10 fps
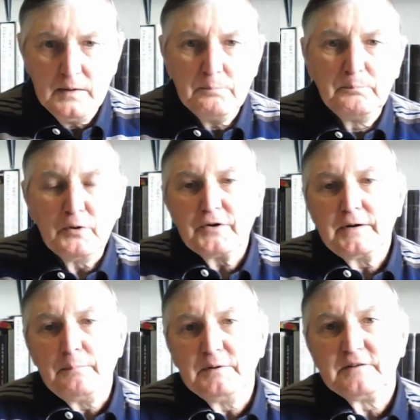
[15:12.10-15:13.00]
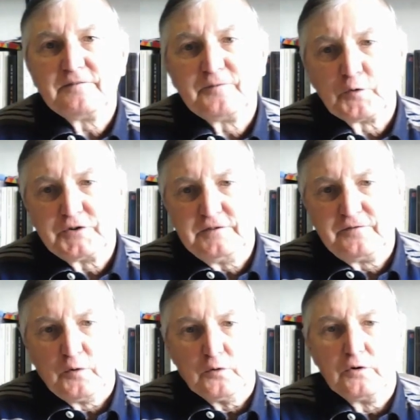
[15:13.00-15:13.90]
Book number
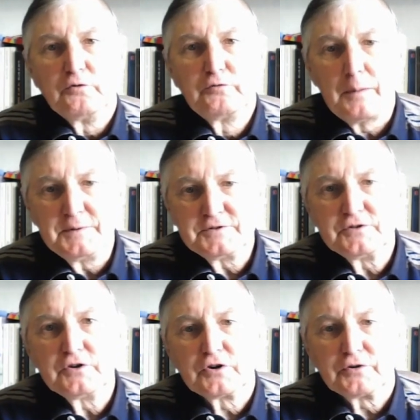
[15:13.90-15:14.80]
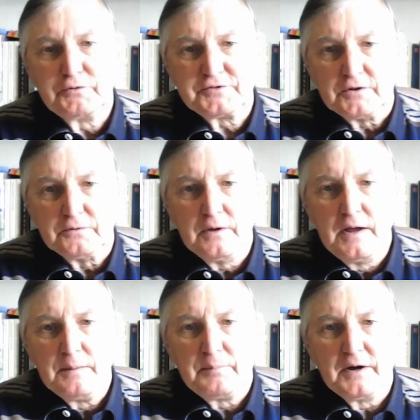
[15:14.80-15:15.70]
44, Robinson Crusoe
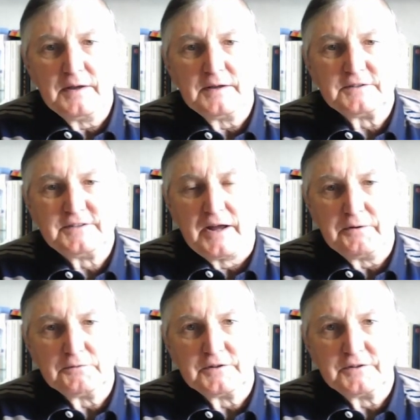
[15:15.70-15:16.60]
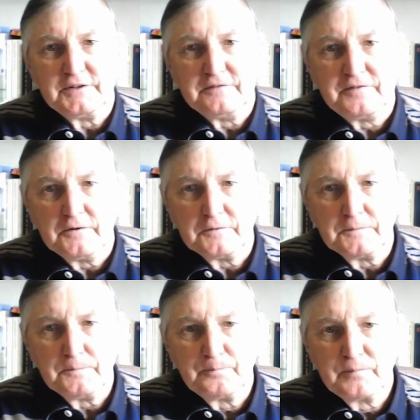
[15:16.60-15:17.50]
by Daniel
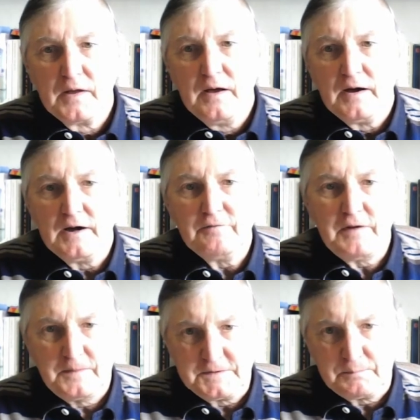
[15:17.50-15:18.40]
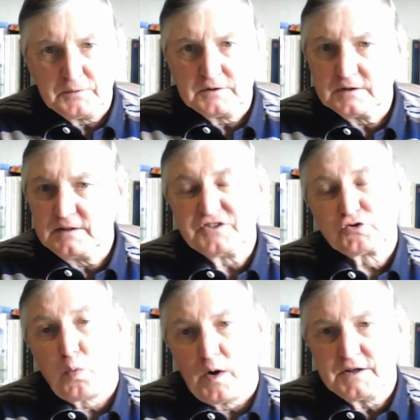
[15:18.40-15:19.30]
Defoe. I've read this book at
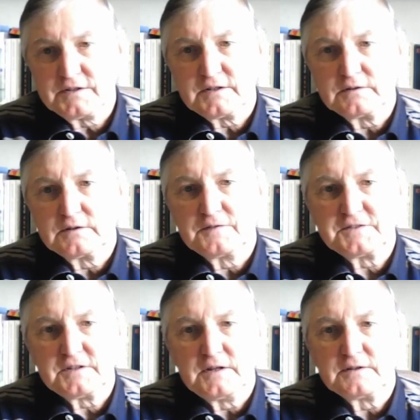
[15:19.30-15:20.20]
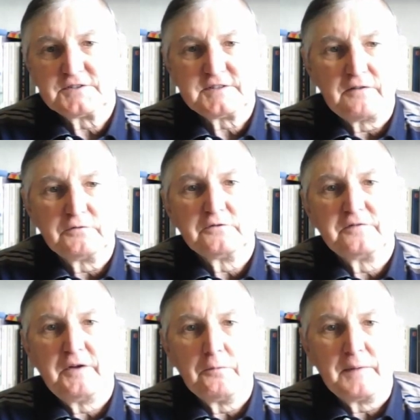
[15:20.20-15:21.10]
least twice and have seen several
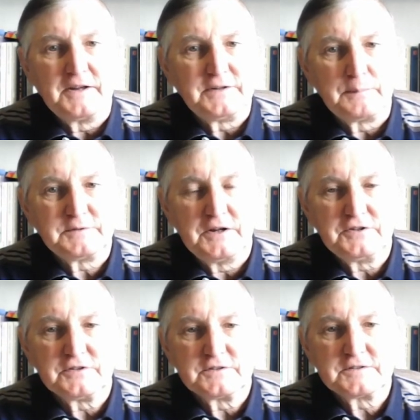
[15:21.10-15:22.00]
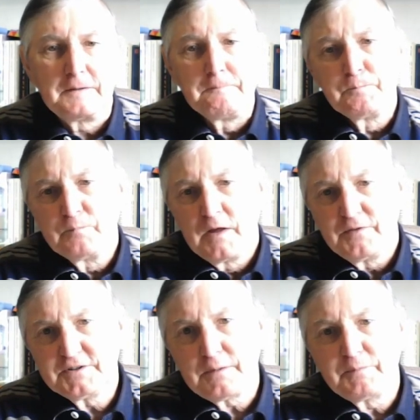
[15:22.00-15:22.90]
film adaptations.
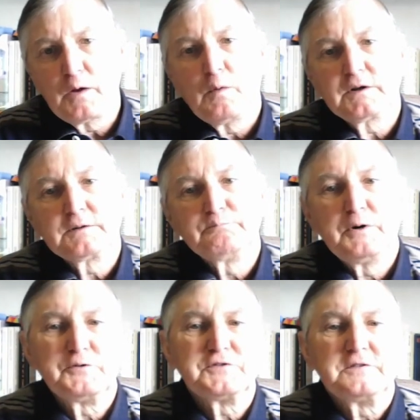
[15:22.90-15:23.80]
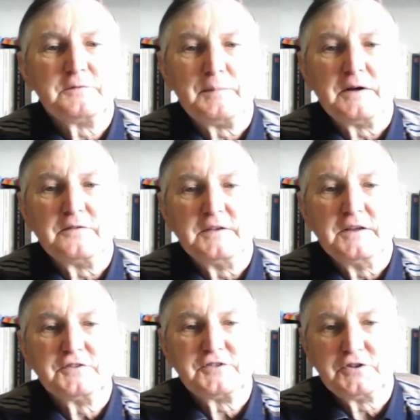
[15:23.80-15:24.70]
There is something quite compulsive about
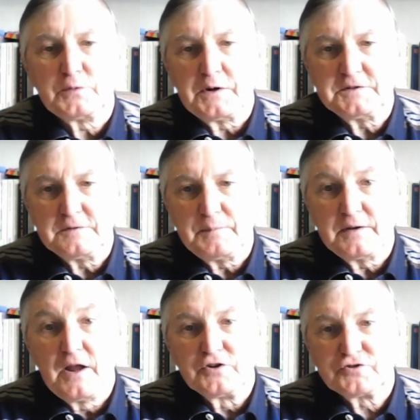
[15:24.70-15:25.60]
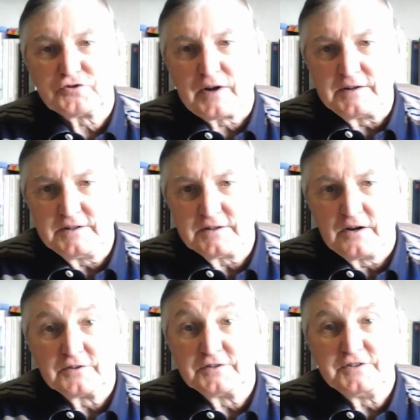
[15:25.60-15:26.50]
the situation of being stranded
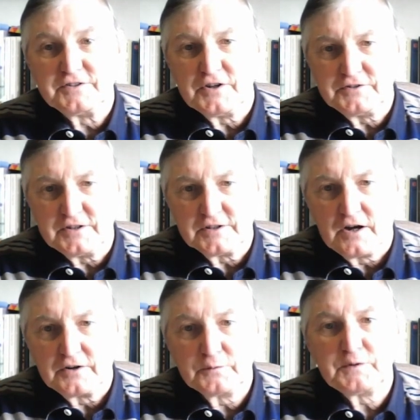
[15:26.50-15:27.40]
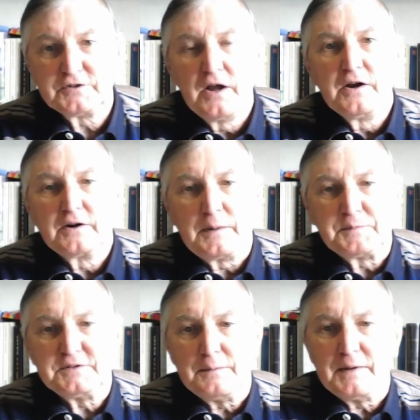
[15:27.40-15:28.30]
on a deserted island which
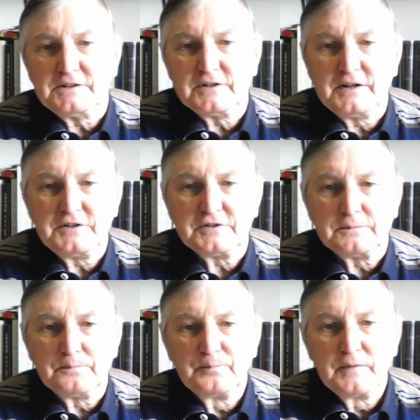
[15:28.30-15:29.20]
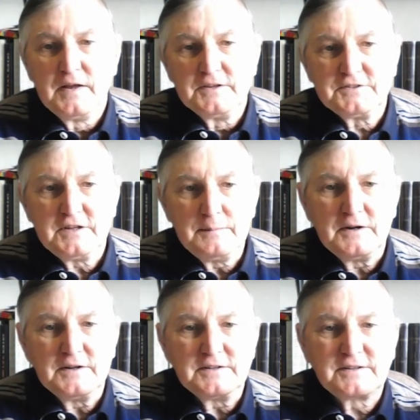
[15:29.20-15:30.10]
grips the imagination. See
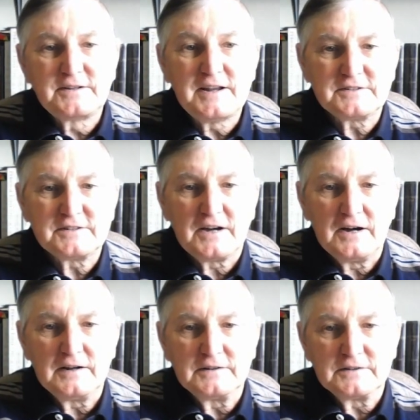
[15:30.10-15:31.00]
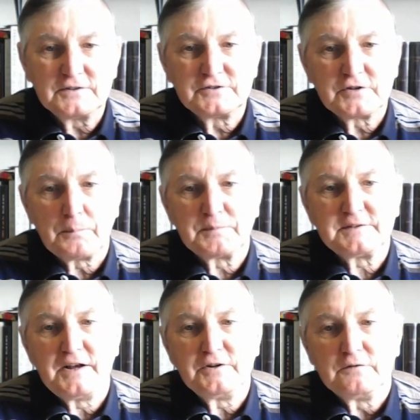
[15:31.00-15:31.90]
my Desert Island top
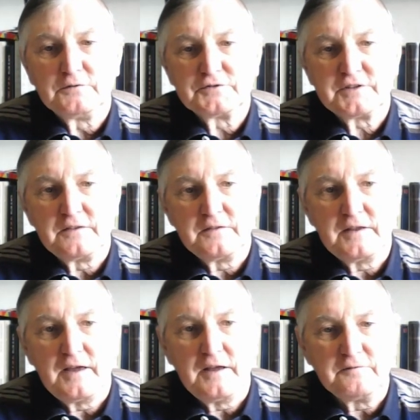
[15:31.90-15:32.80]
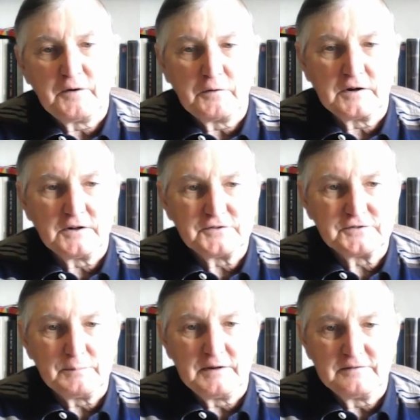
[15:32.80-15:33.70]
10 novels in the info cards
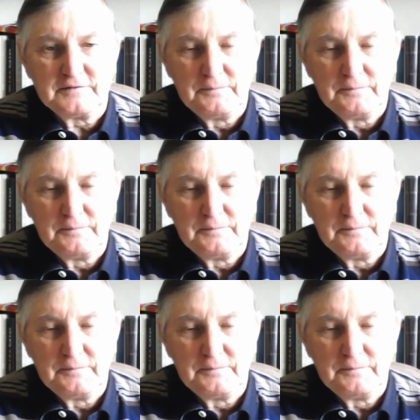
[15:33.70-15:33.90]
above.